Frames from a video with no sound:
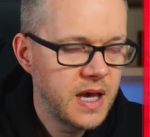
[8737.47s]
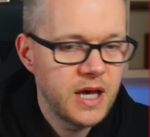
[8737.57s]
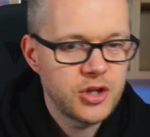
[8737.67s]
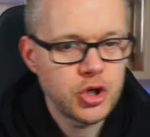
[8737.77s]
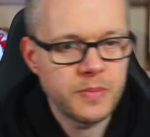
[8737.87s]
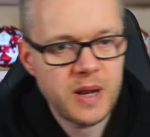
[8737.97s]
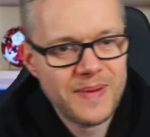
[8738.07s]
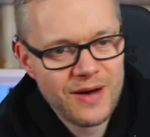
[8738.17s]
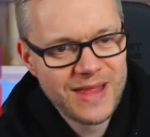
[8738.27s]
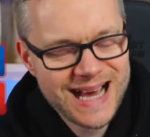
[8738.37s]
Trouble
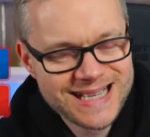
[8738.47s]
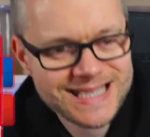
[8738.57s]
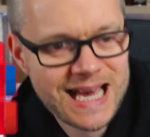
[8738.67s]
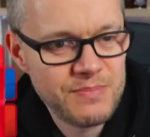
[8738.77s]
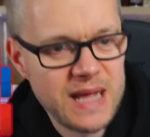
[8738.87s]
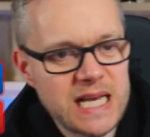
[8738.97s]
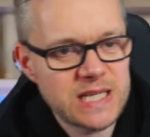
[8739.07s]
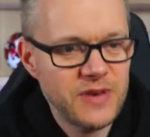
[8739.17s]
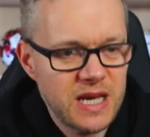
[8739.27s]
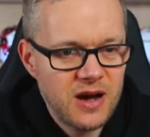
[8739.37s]
about the last ten minutes
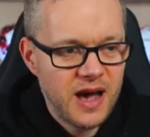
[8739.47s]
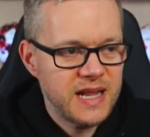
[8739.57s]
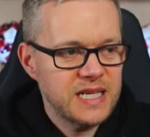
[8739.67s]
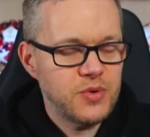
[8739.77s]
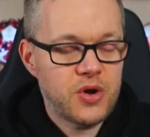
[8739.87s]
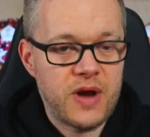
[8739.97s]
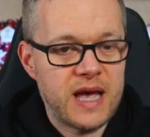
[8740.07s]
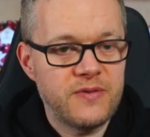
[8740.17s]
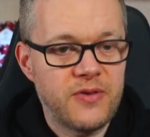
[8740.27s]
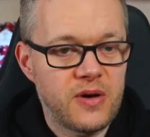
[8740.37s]
for United is we're
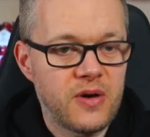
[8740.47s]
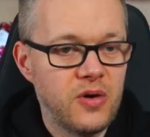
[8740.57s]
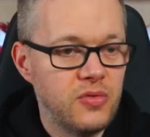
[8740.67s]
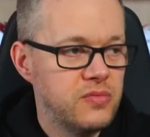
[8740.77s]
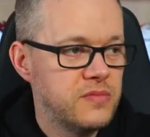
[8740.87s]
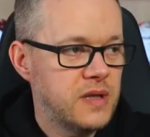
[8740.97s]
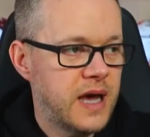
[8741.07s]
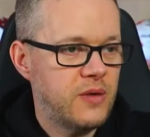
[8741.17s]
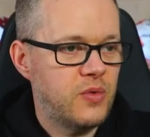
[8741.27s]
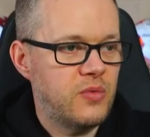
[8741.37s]
creating fuck all.
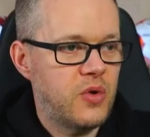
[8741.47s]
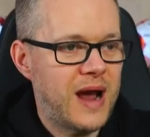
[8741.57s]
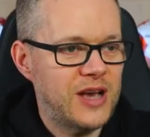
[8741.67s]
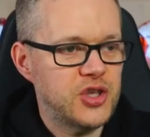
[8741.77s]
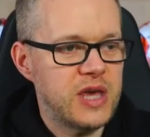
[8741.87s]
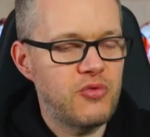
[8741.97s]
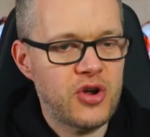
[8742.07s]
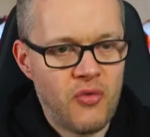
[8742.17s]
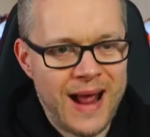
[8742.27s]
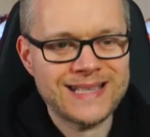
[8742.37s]
Like, we're actually
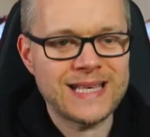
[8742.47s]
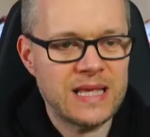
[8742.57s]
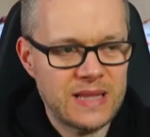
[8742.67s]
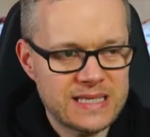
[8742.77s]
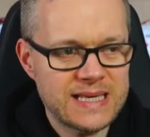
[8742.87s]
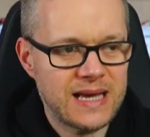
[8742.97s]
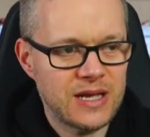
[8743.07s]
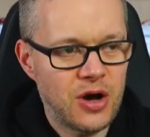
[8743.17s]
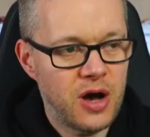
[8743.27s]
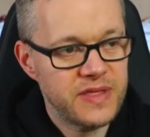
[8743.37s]
regressing this second
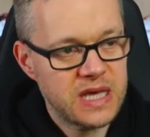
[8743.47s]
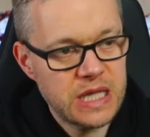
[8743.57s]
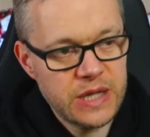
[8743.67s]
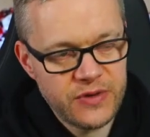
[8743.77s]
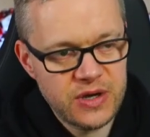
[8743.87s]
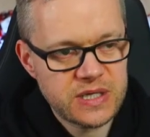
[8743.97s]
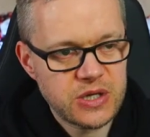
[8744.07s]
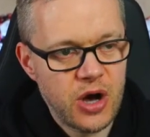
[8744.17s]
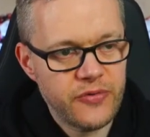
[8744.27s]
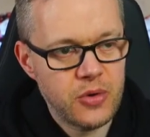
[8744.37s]
half. I think in the first
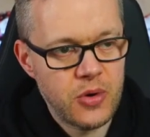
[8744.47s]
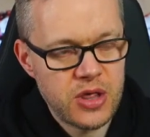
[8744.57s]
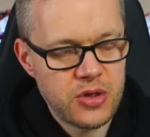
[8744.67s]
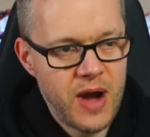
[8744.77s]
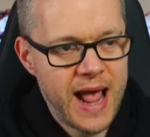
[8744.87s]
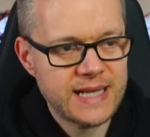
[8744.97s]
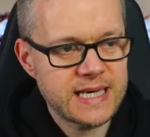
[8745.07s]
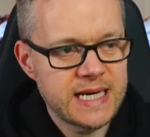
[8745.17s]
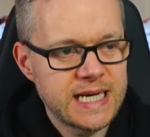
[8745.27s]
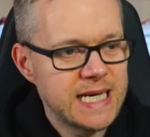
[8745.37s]
half we were a threat.
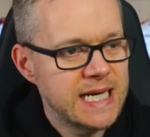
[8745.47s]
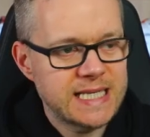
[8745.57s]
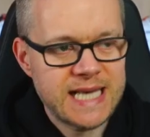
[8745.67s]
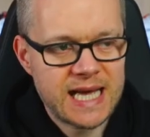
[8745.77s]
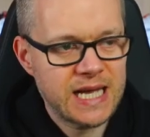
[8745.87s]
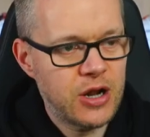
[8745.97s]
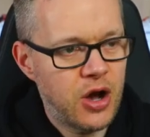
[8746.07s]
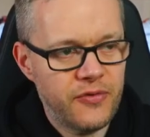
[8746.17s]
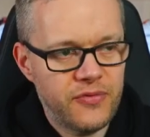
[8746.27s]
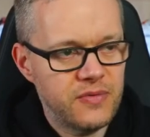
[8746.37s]
Second
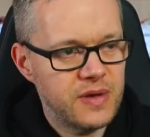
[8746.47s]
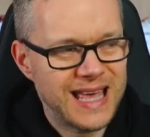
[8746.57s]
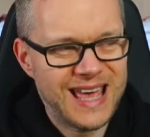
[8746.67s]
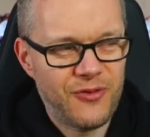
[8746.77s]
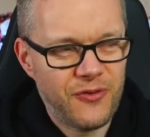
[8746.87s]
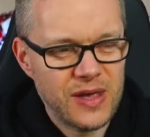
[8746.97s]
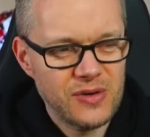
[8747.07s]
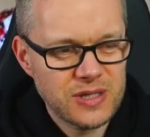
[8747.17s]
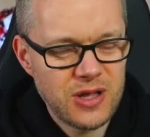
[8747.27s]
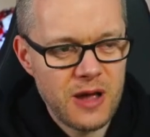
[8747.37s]
half, it
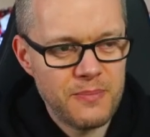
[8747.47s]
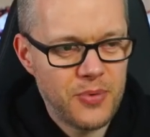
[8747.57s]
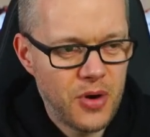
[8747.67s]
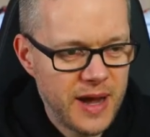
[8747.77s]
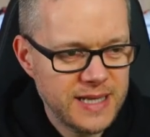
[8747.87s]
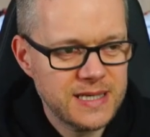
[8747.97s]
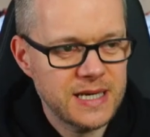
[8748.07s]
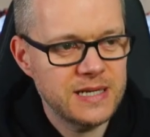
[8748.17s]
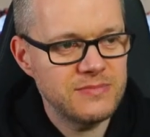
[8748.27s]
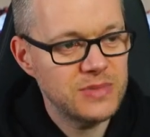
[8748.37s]
feels like
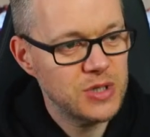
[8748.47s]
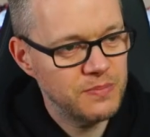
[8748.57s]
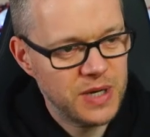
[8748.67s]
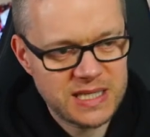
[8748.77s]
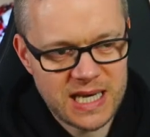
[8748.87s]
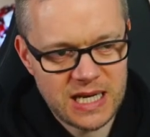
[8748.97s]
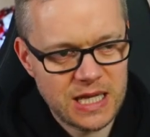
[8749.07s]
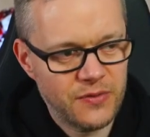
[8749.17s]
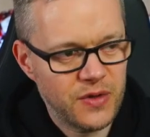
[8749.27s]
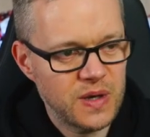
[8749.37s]
Brighton, somebody said it in
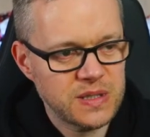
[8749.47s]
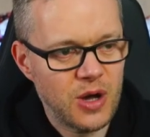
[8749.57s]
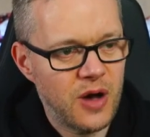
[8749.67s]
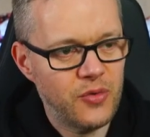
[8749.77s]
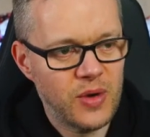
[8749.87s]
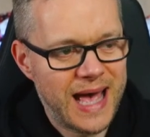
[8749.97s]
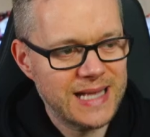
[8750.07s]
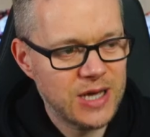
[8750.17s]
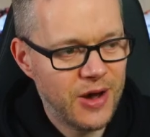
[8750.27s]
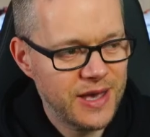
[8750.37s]
the first half, will get
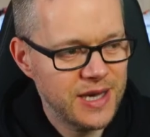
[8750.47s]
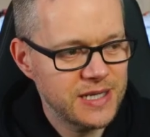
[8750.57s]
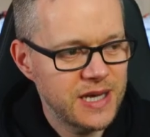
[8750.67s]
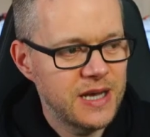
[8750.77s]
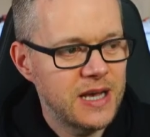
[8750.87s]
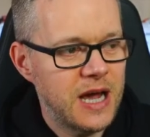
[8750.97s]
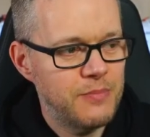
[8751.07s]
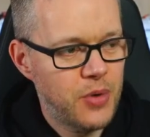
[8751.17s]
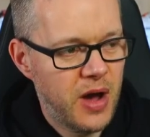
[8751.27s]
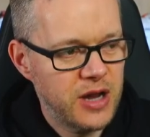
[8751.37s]
tired and
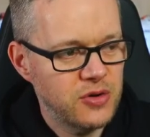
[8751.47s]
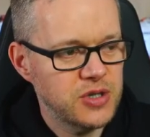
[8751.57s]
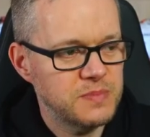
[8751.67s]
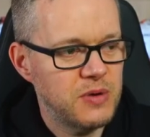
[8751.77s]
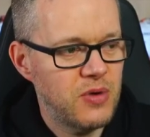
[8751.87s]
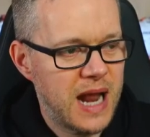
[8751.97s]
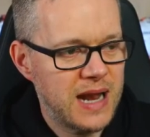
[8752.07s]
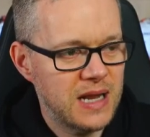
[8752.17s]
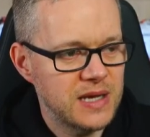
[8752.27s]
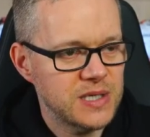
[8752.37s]
Brighton will just be
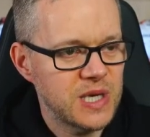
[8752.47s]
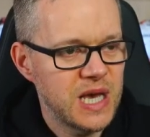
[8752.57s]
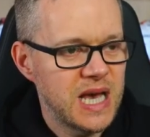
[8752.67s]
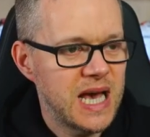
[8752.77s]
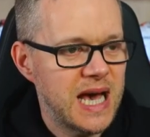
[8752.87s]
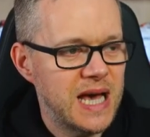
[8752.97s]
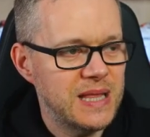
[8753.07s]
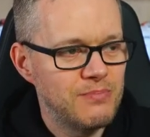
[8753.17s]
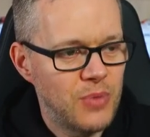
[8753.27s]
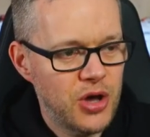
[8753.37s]
relentless. At the
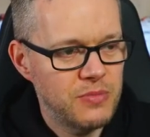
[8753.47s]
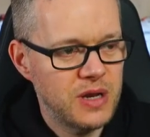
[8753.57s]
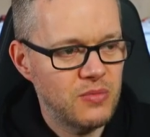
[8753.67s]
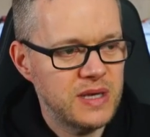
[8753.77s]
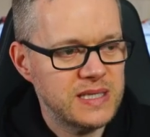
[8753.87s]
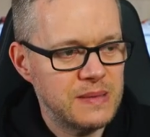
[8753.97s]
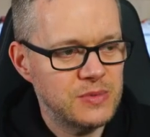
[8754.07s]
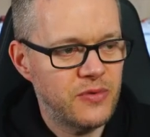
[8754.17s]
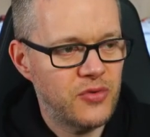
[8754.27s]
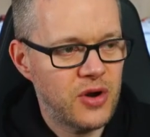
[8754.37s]
moment, we seem to
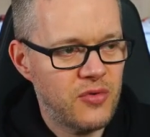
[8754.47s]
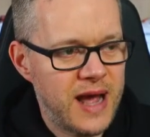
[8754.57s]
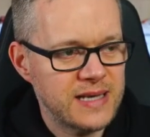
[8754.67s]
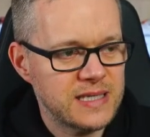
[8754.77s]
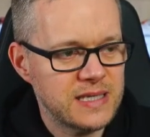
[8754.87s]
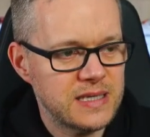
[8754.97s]
have regressed.